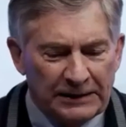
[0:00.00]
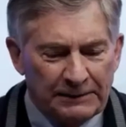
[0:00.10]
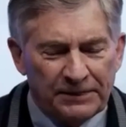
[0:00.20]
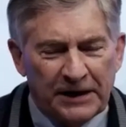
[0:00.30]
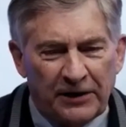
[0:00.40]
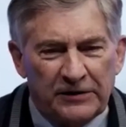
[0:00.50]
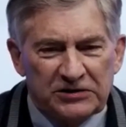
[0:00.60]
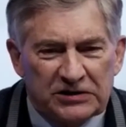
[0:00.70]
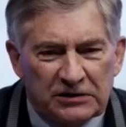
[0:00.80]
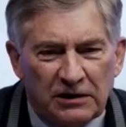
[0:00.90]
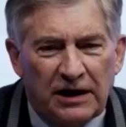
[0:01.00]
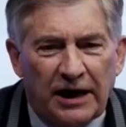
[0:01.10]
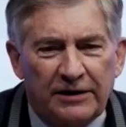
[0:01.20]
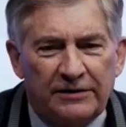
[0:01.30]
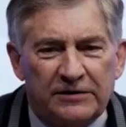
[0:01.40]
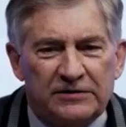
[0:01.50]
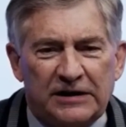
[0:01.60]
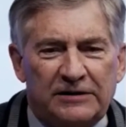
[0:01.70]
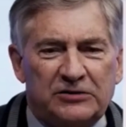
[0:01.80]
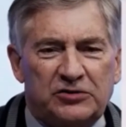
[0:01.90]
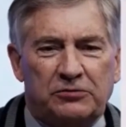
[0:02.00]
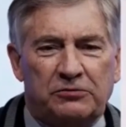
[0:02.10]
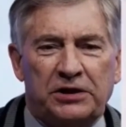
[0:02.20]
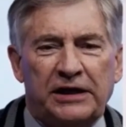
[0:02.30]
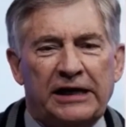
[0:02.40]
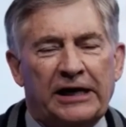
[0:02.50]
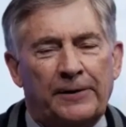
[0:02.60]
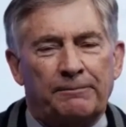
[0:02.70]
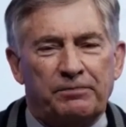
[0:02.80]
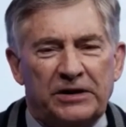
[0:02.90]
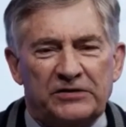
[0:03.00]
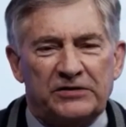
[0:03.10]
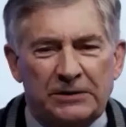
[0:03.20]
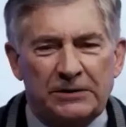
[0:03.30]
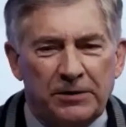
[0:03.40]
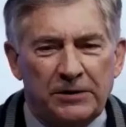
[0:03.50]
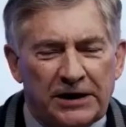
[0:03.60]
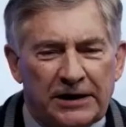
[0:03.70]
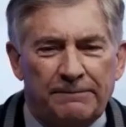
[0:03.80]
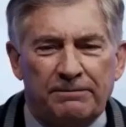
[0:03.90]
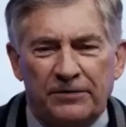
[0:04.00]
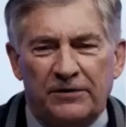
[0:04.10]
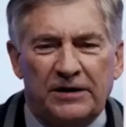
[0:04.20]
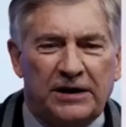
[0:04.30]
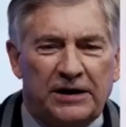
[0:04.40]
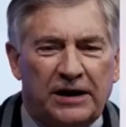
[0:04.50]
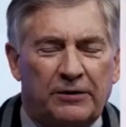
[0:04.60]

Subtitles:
Now, this slide that's on the screen now is simply the